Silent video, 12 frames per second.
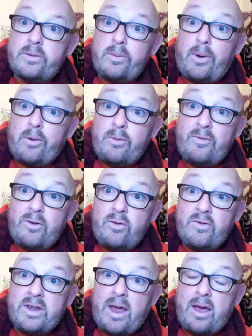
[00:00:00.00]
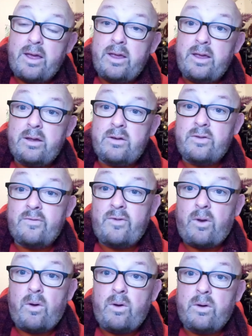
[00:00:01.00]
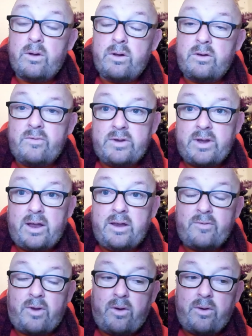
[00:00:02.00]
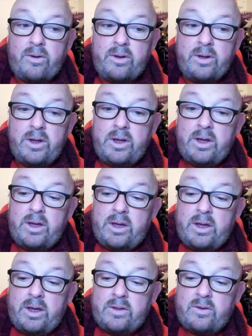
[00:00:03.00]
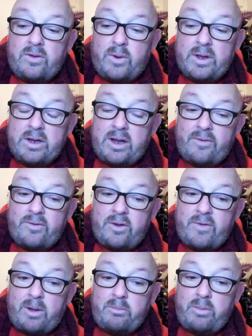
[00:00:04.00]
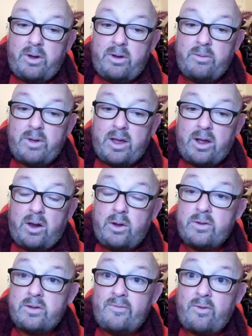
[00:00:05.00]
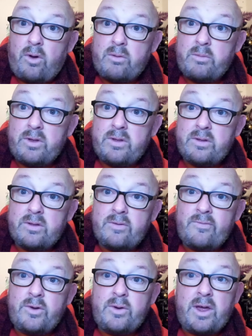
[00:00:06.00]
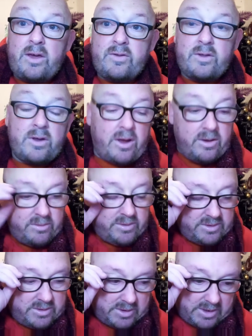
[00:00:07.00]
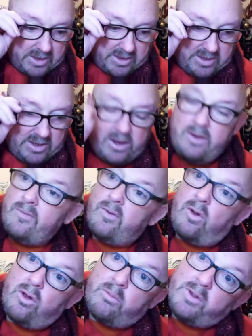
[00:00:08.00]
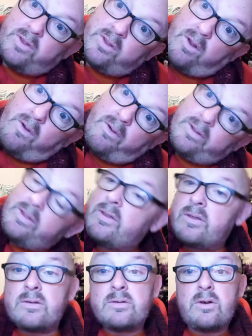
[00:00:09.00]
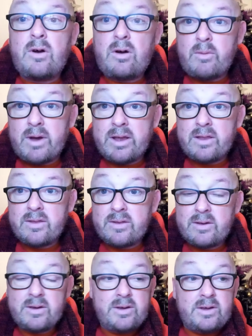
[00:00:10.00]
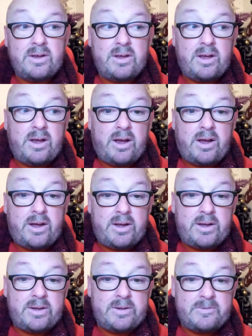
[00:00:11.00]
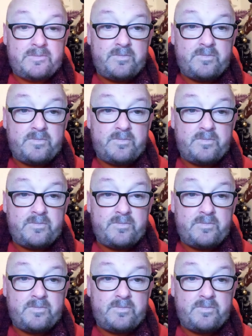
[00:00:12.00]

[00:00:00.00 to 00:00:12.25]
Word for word: welcome for another day, another vlog, another daily vlog. It's the 29th of November, we're getting close to Vlogmas, a few days to go, and then Vlogmas starts, can't wait. Uh,